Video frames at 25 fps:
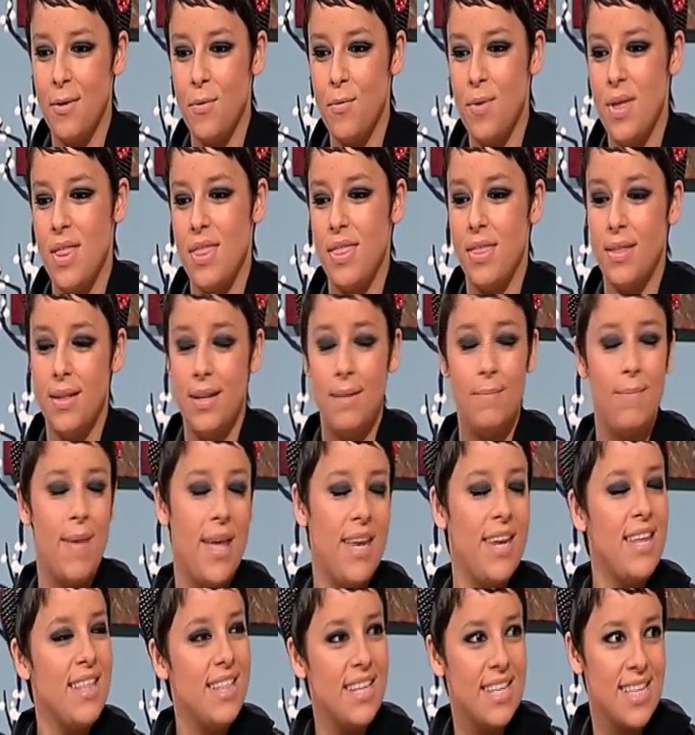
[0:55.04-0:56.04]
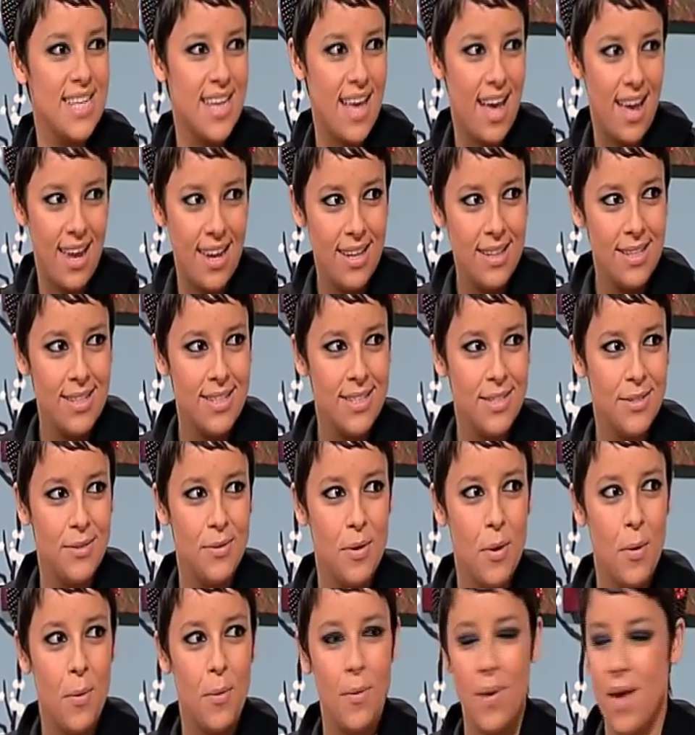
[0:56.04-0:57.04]
with many details, you
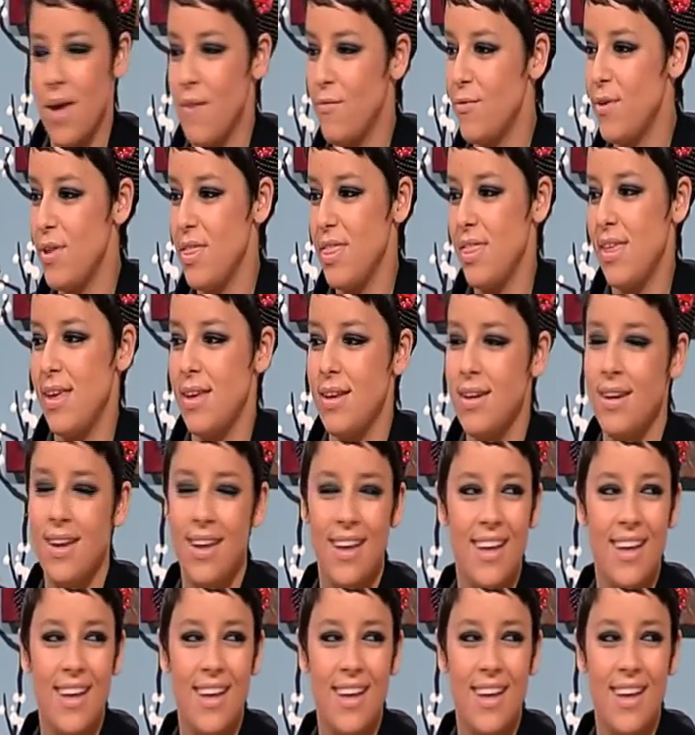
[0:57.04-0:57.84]
know, everything.